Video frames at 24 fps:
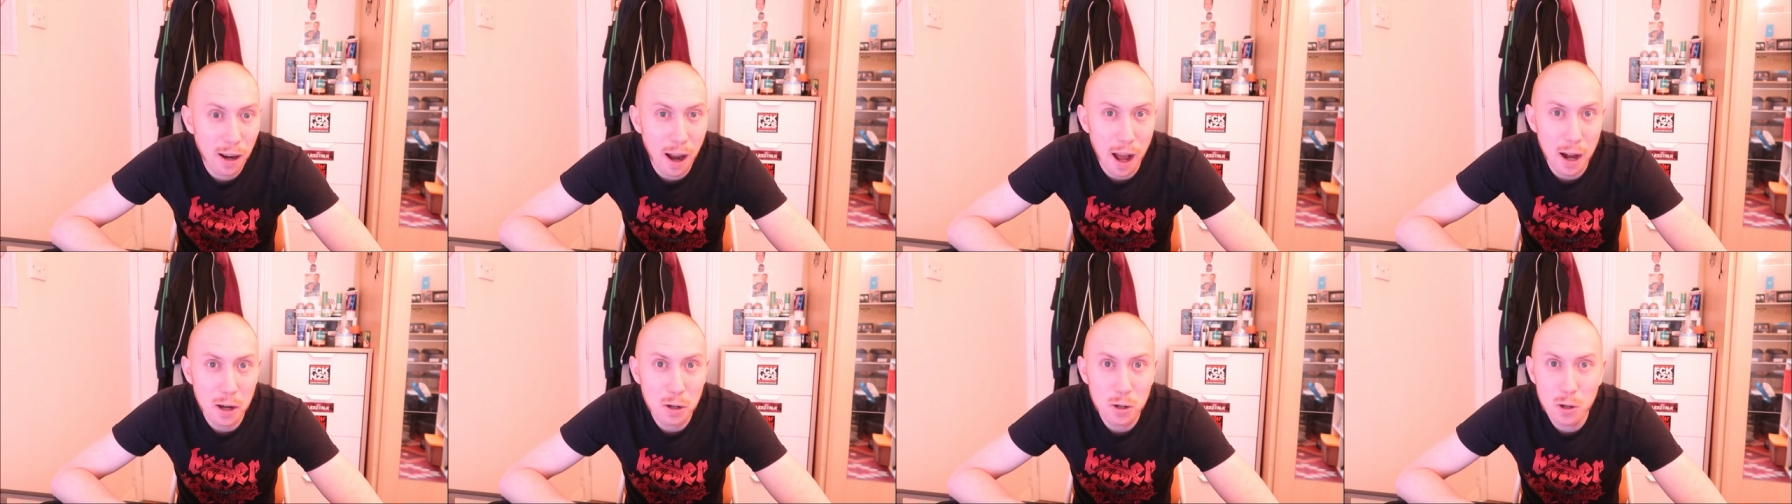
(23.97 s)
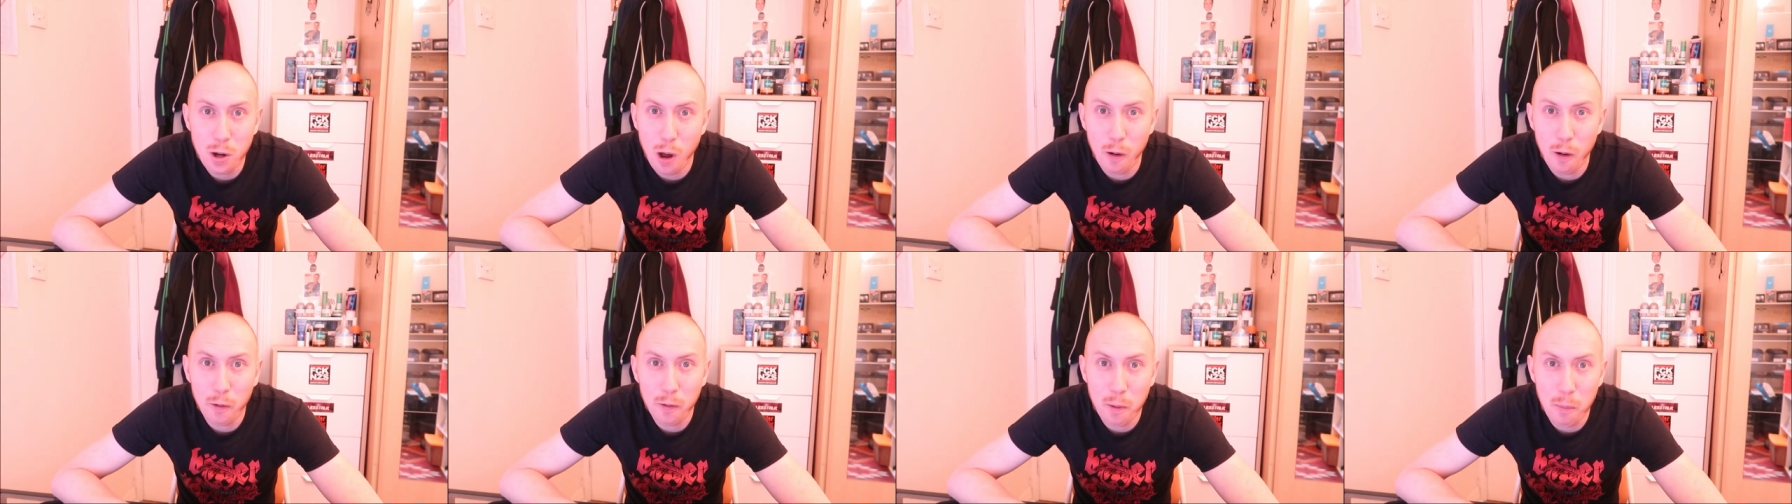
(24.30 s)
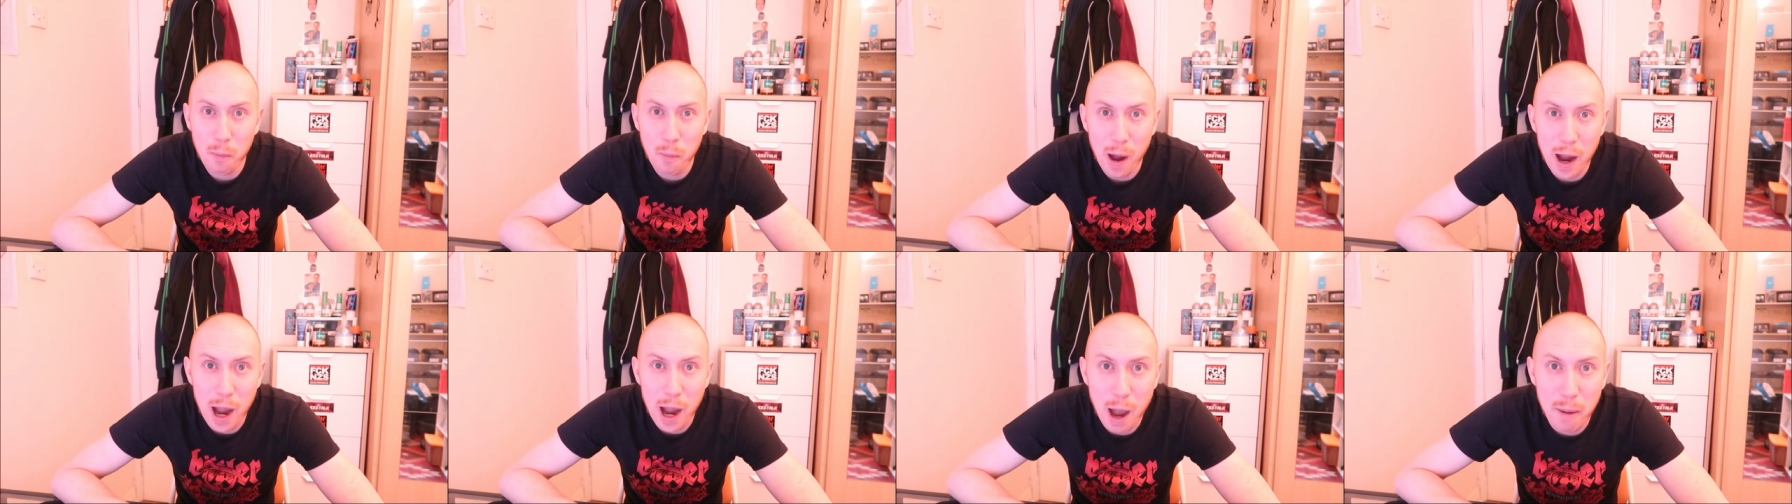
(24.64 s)
lunch off
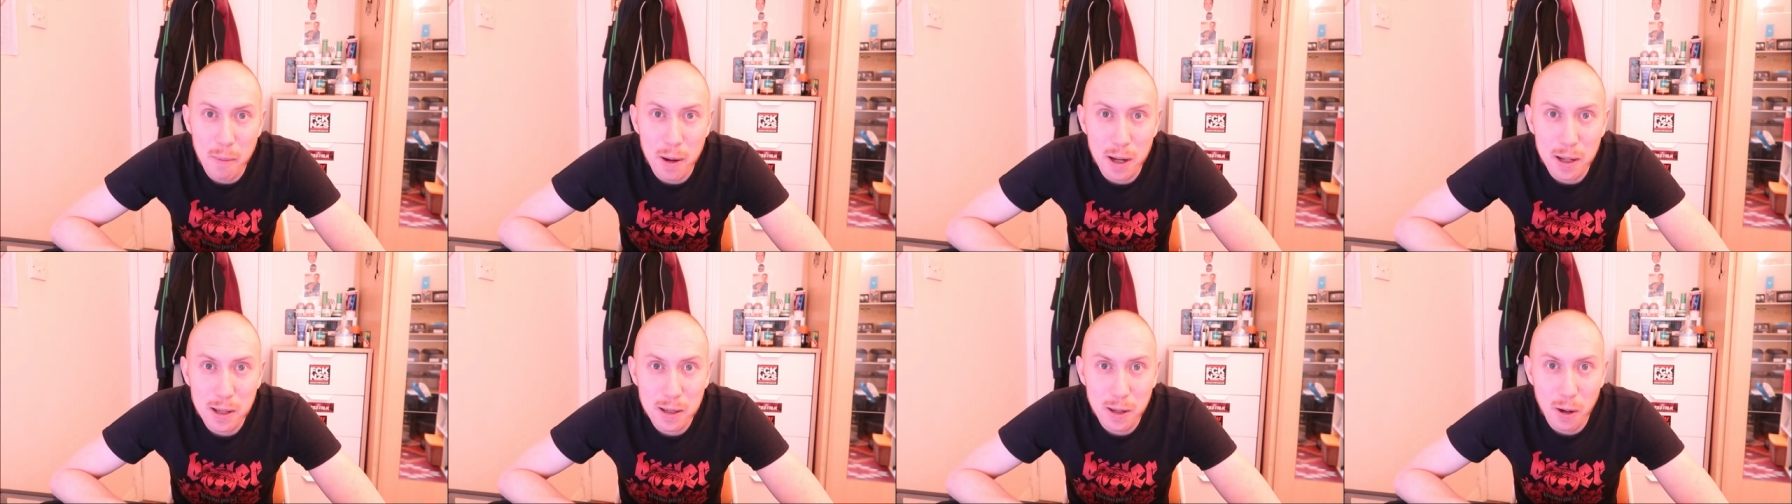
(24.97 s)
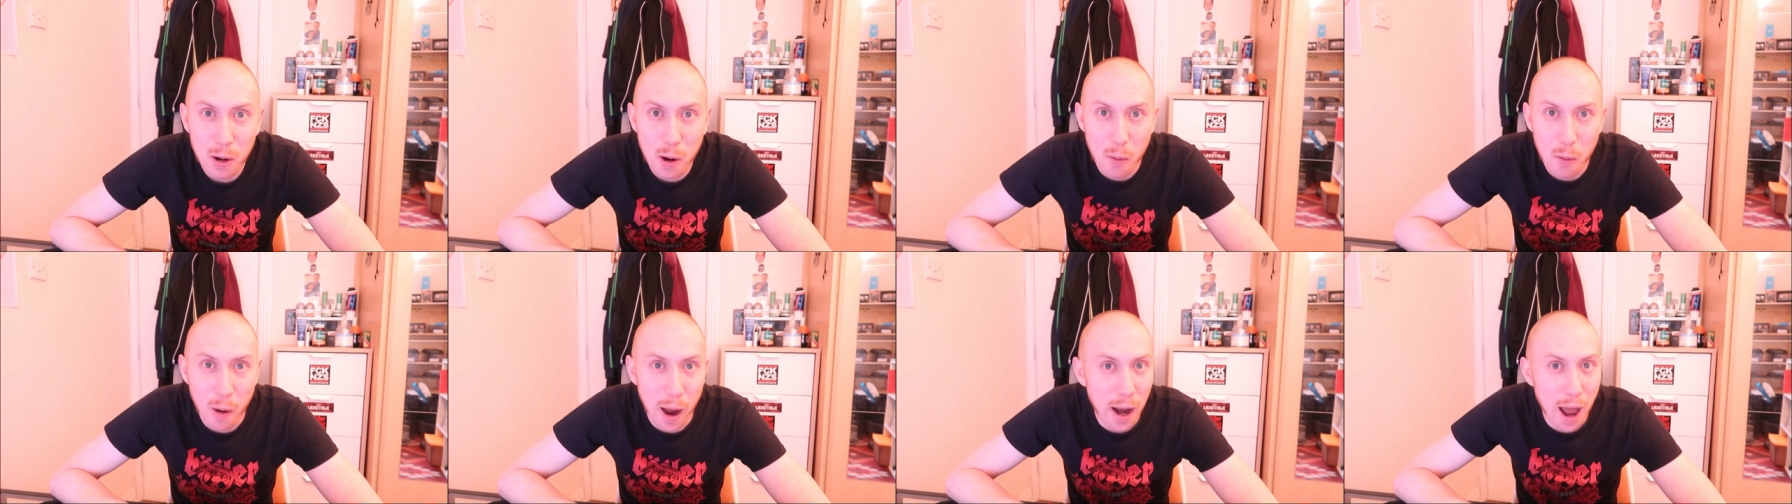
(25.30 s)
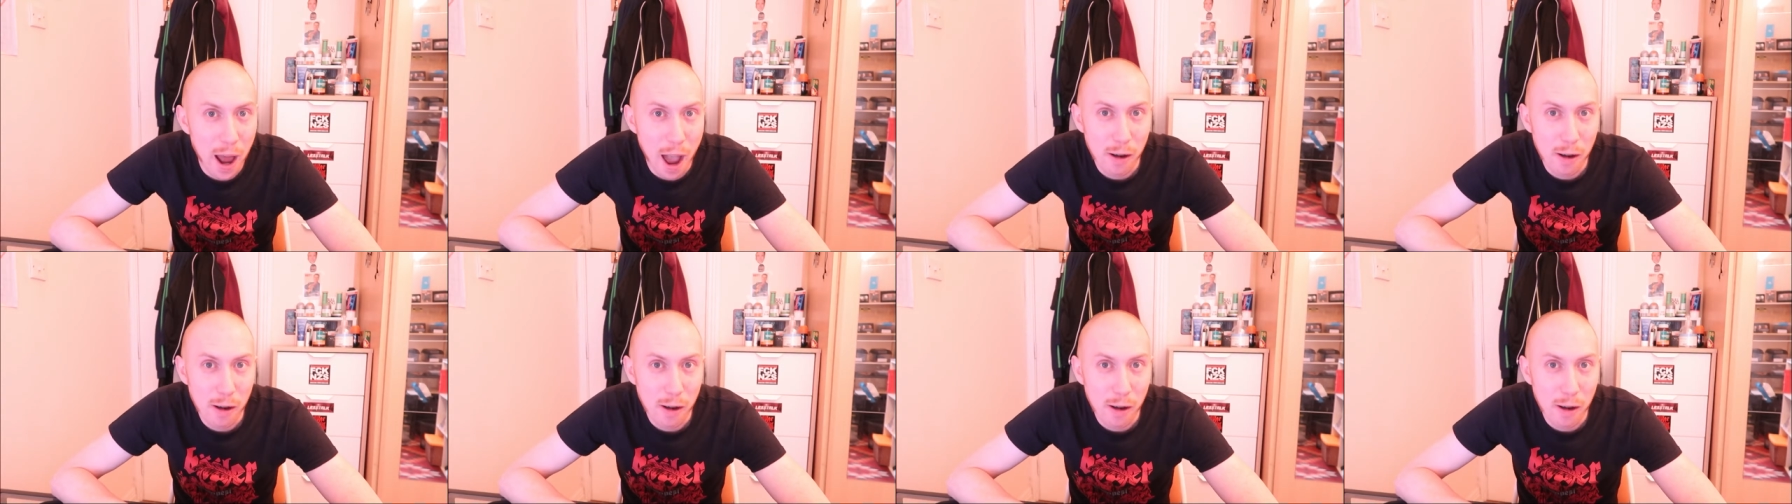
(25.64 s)
in Miami, so we went